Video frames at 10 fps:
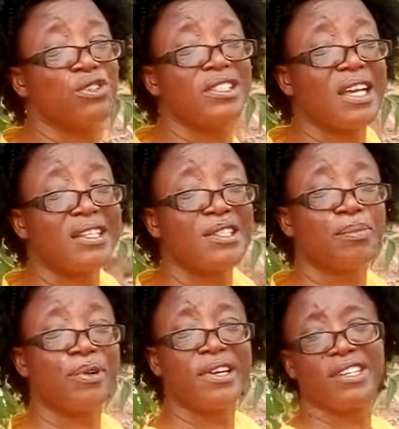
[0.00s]
So they said it's
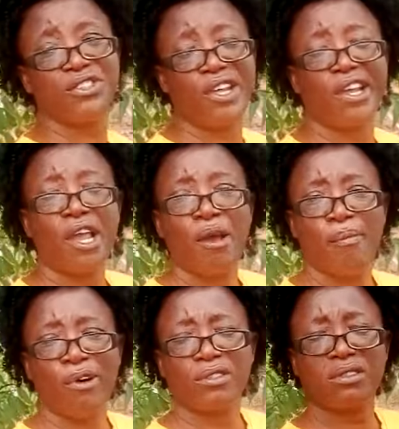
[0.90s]
breeding snake,
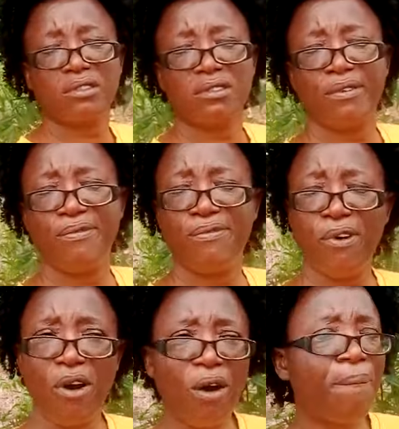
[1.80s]
but
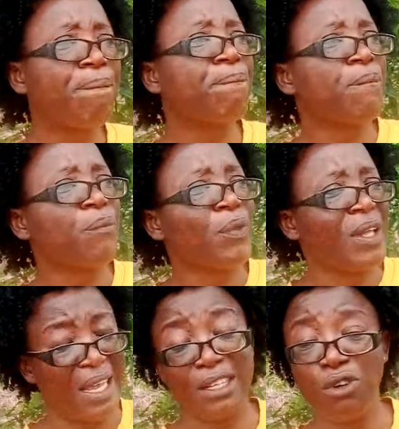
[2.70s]
for.
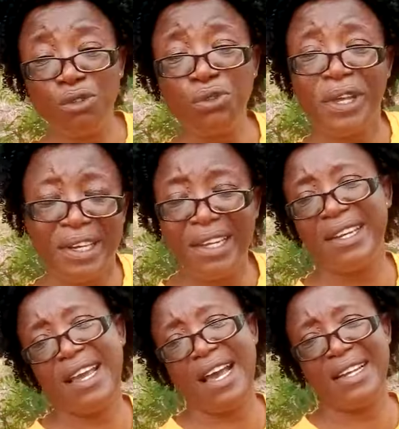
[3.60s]
Like I told you, in
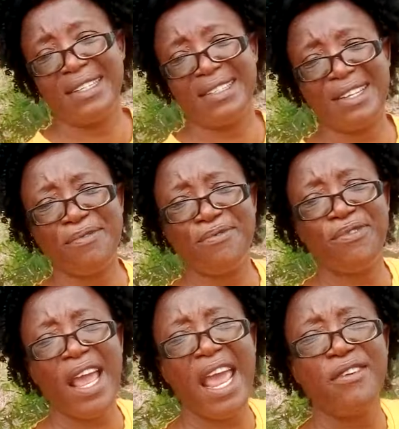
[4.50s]
India is a
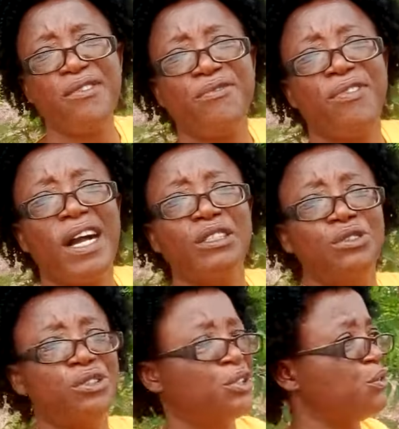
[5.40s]
very
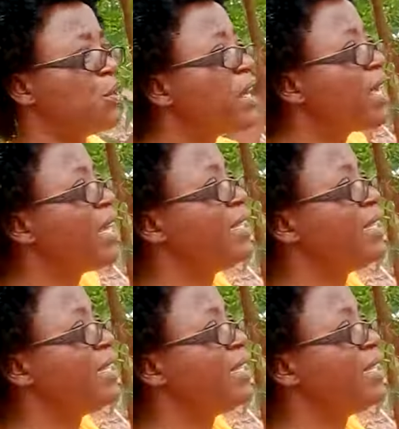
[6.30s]
valued tree.